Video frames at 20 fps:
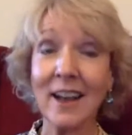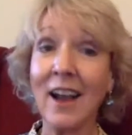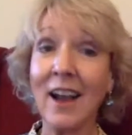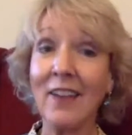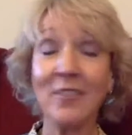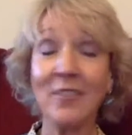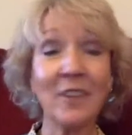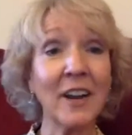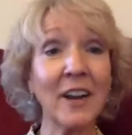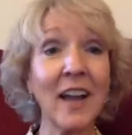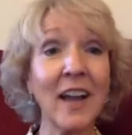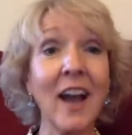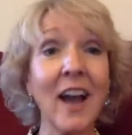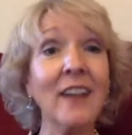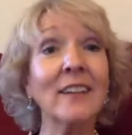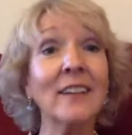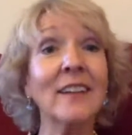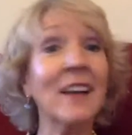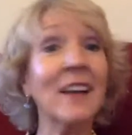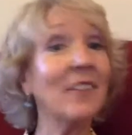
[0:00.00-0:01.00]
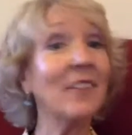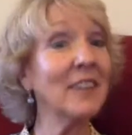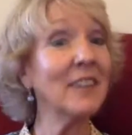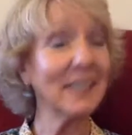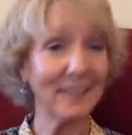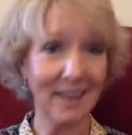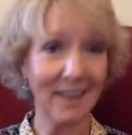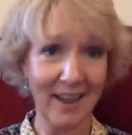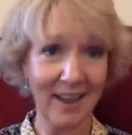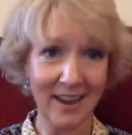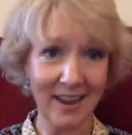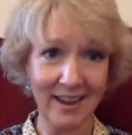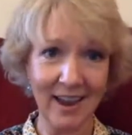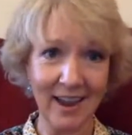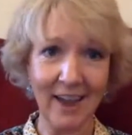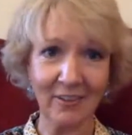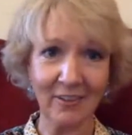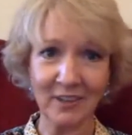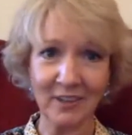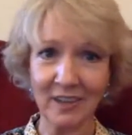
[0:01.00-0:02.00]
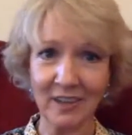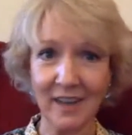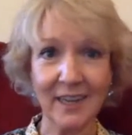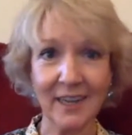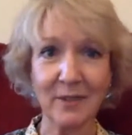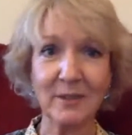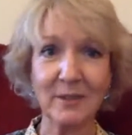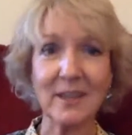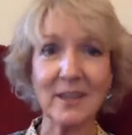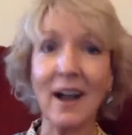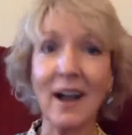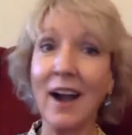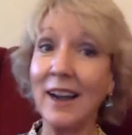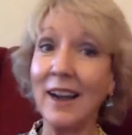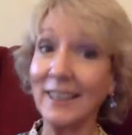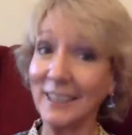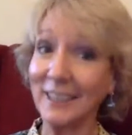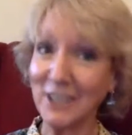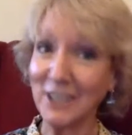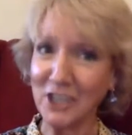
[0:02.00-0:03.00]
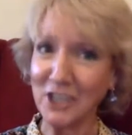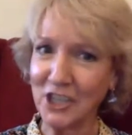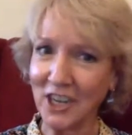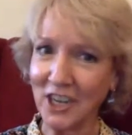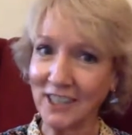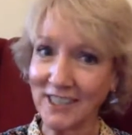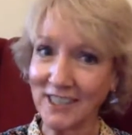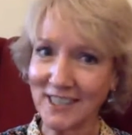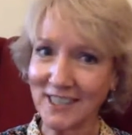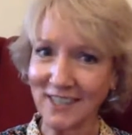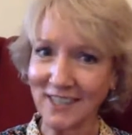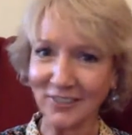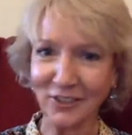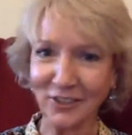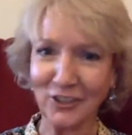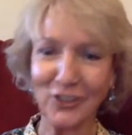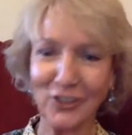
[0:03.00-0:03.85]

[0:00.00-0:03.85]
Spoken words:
very unloving like Aphrodite was highly jealous of her.